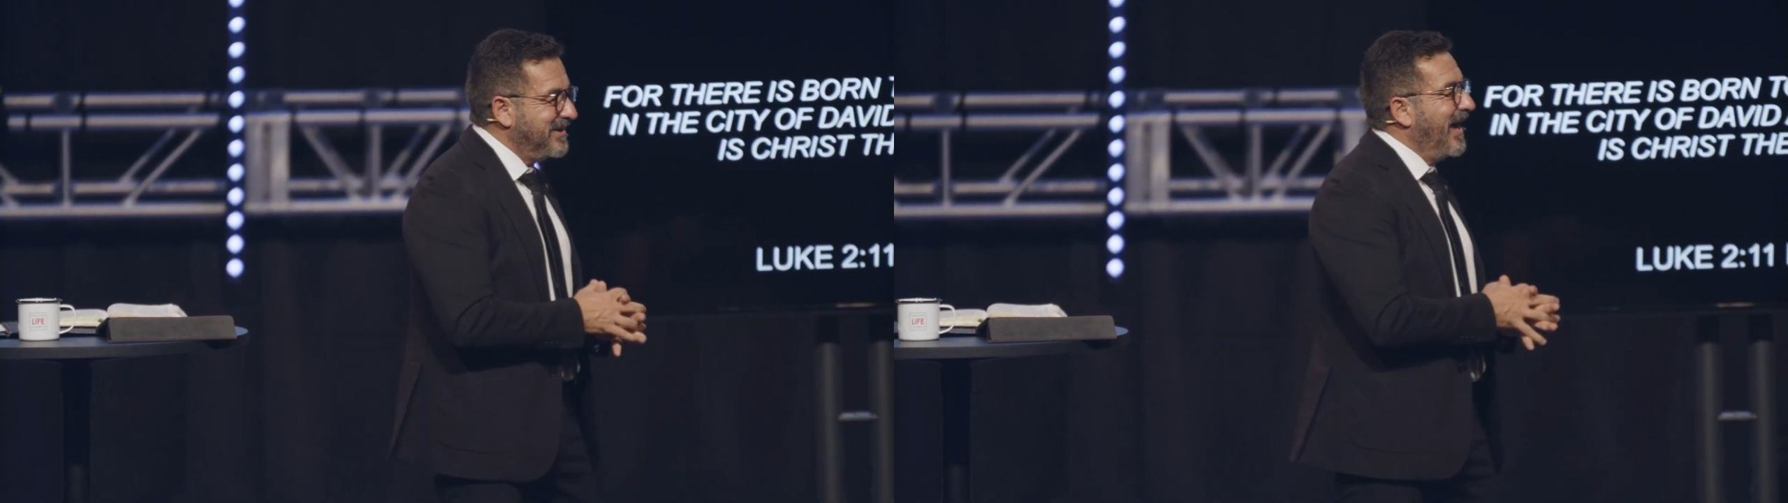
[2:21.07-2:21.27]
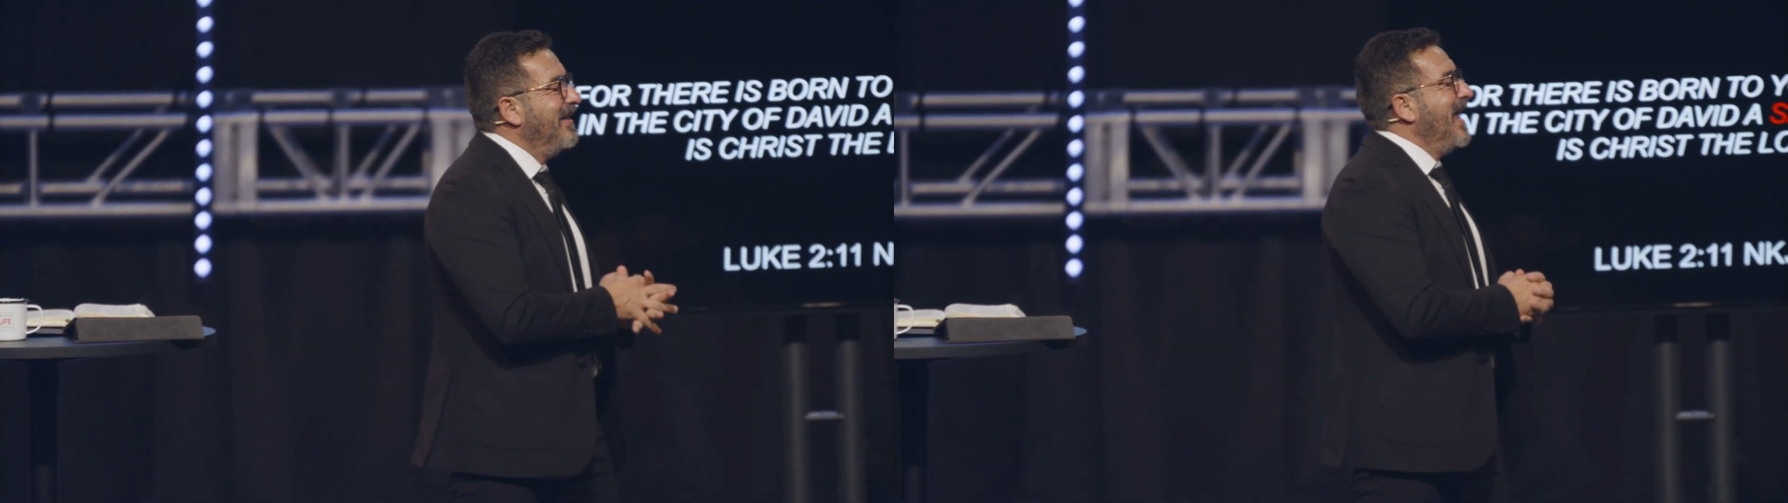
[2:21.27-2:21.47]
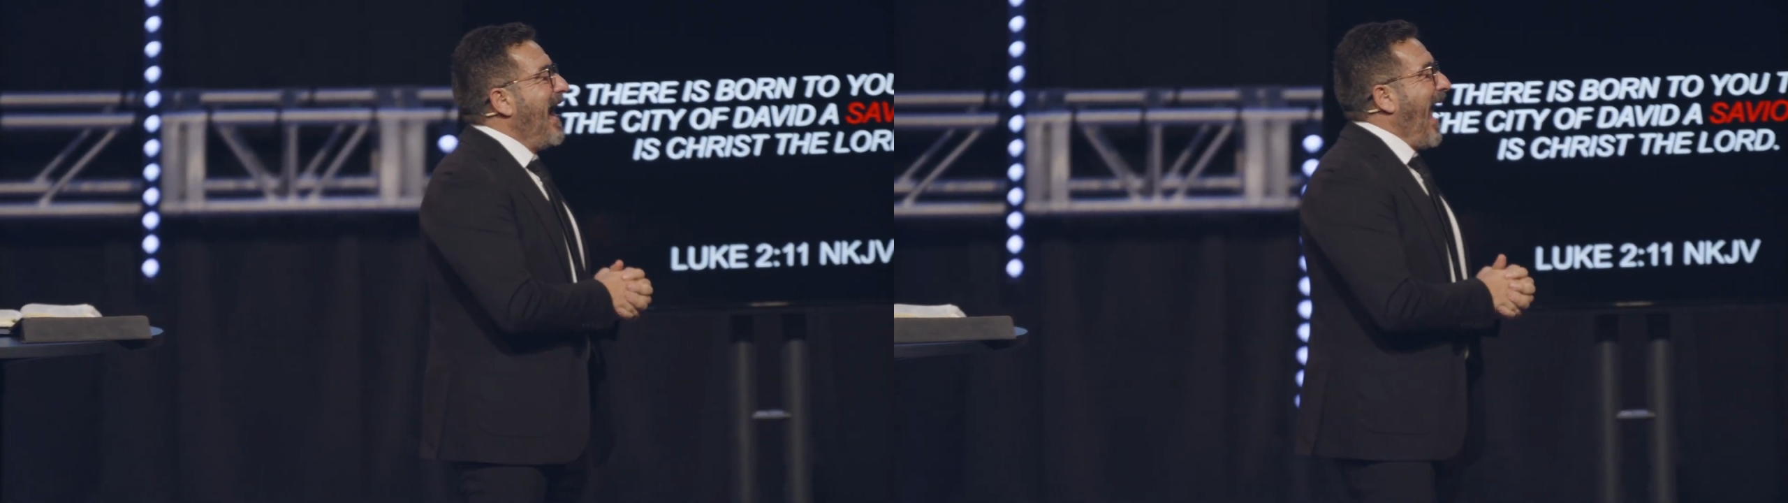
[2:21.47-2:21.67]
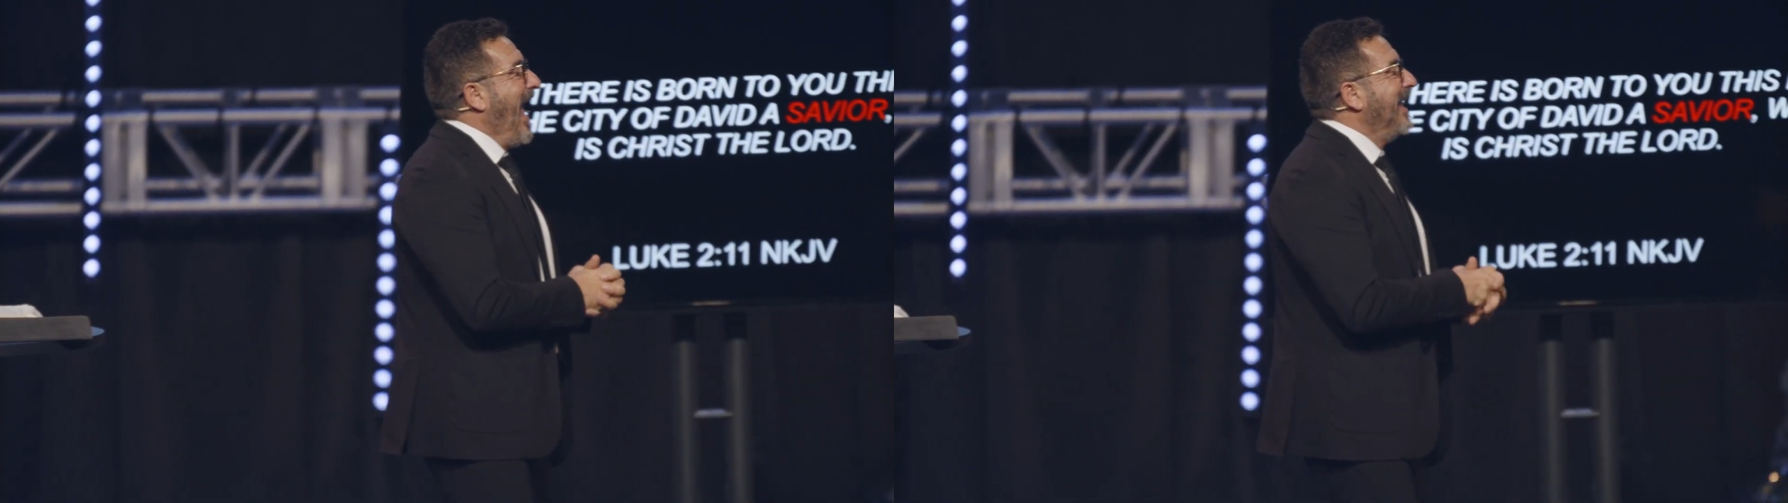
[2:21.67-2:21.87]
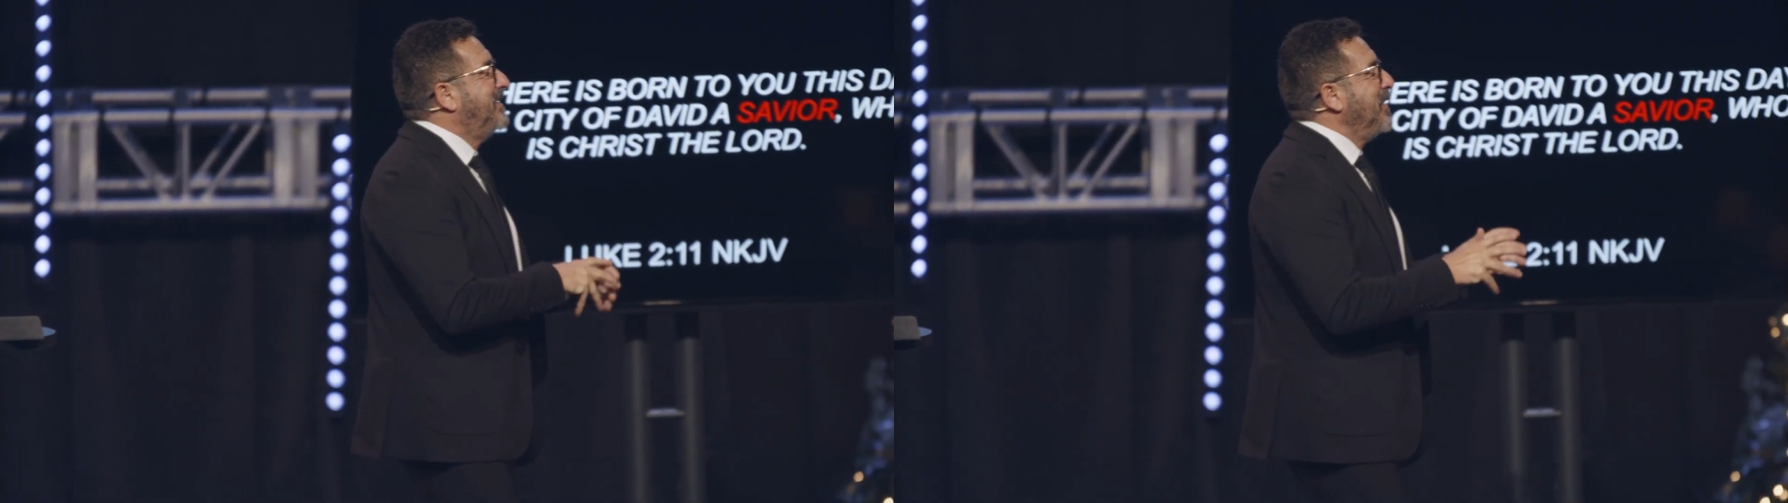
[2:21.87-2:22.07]
that.
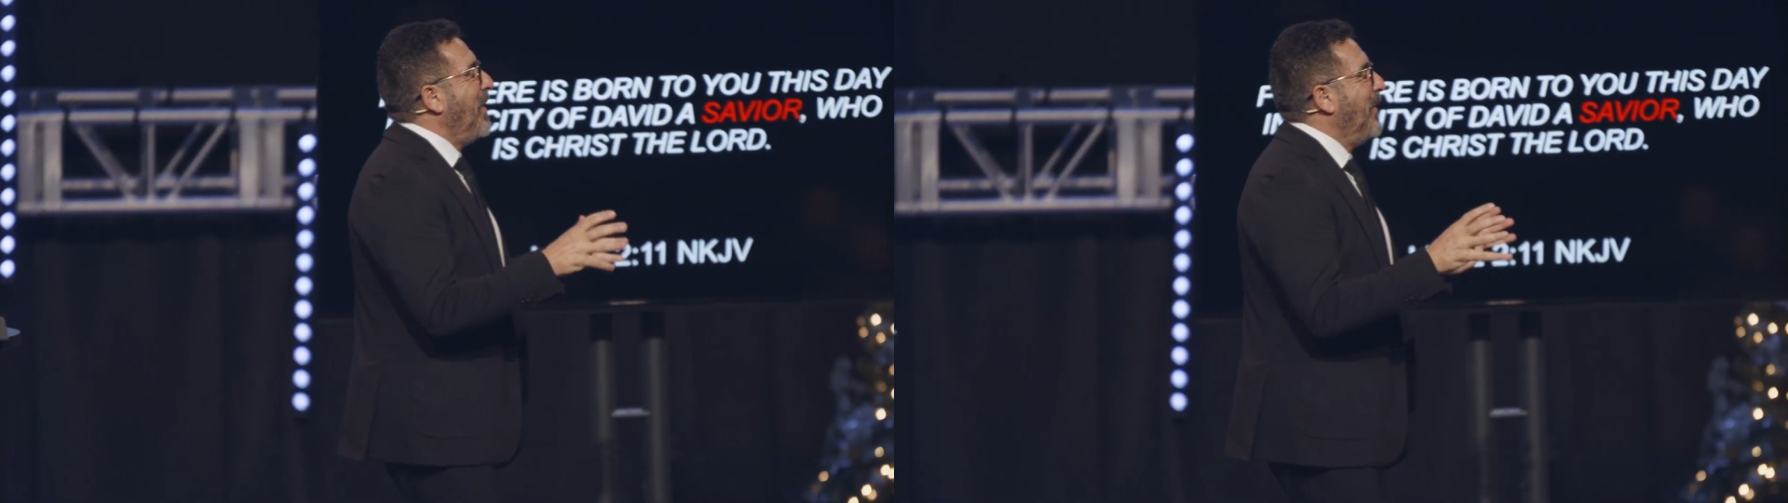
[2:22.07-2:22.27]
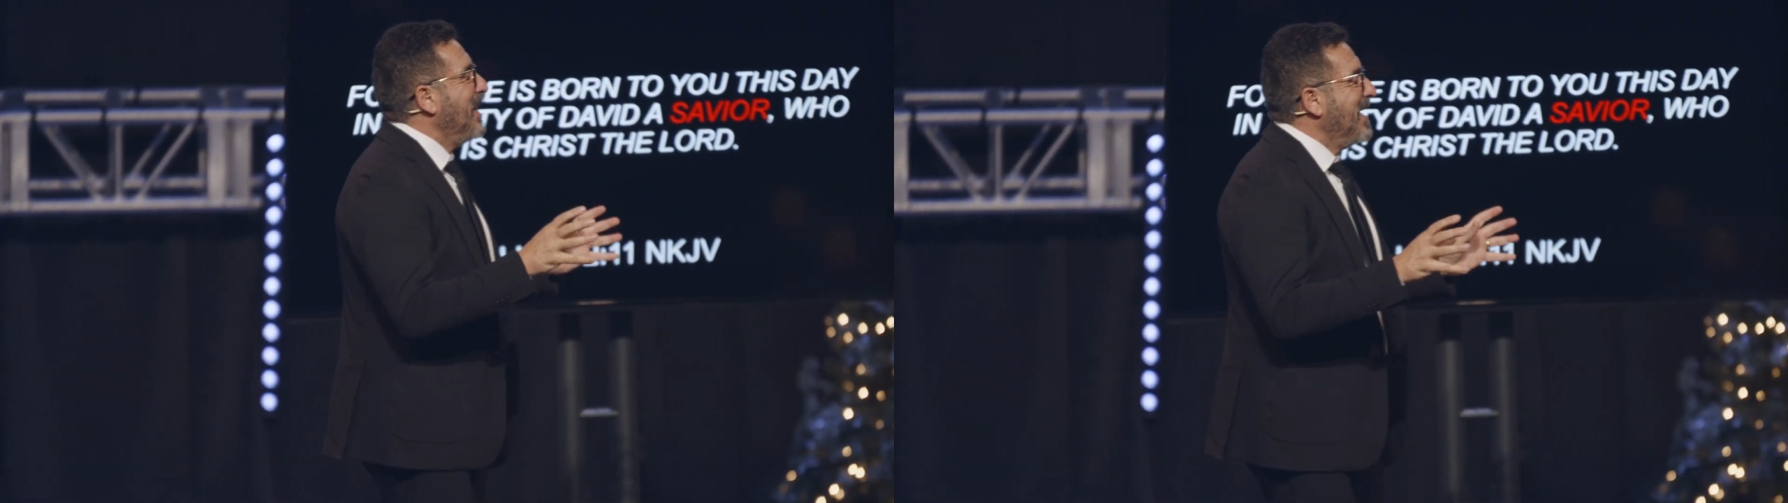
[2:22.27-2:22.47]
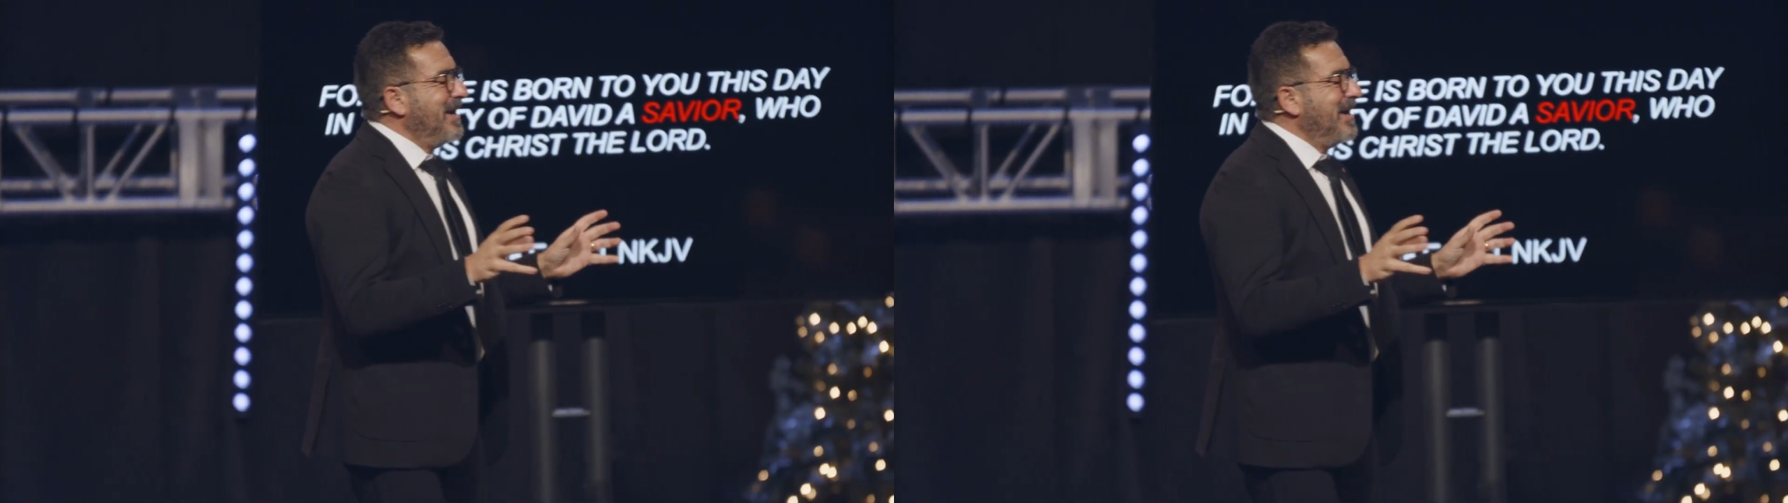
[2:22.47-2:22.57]
And so,